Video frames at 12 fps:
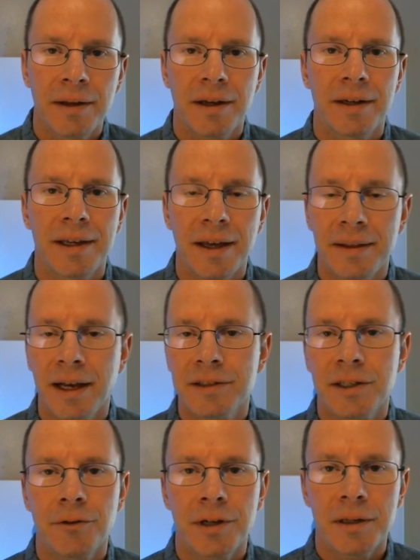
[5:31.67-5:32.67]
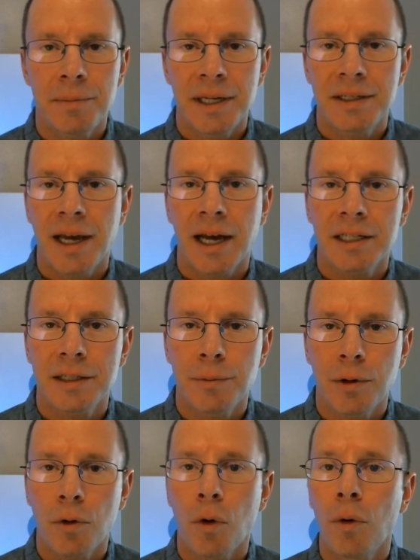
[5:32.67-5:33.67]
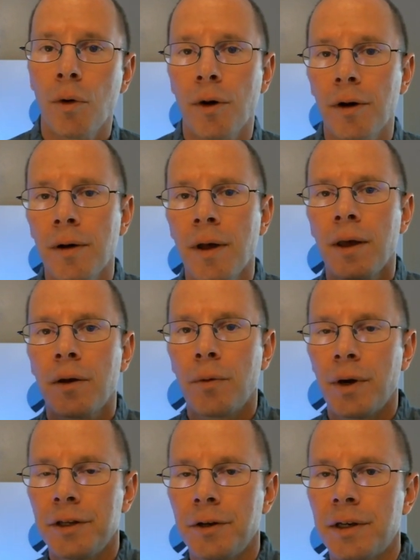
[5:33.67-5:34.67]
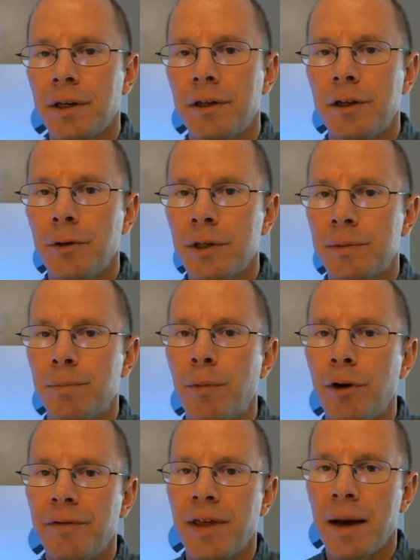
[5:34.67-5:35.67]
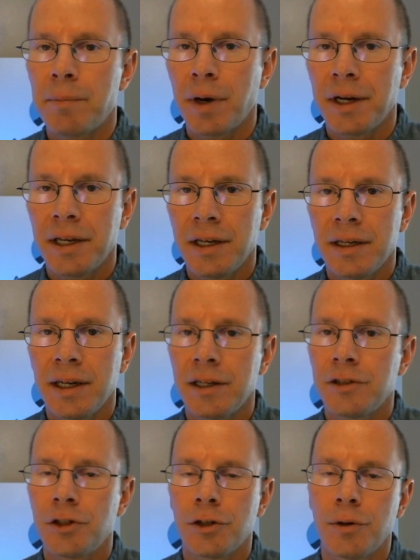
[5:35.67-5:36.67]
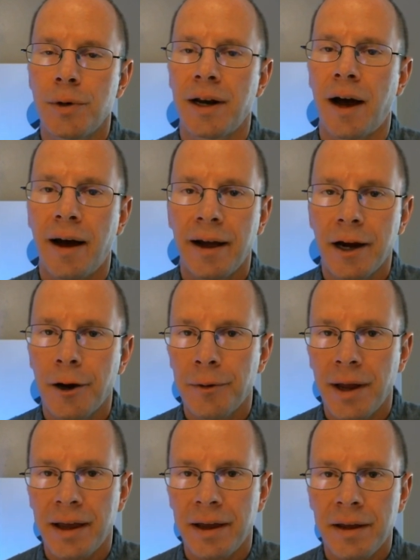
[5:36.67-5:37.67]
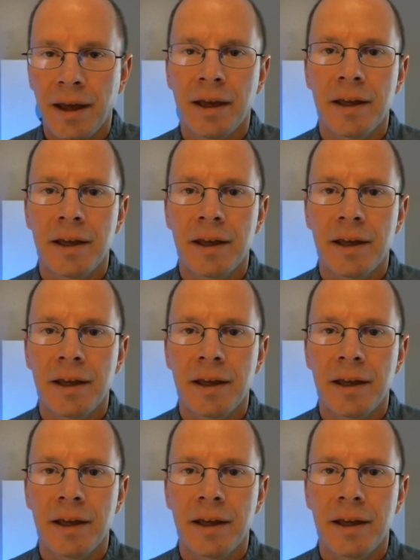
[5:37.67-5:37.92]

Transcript: Again, that's going to be taxable, or what you can do is move that money into an IRA.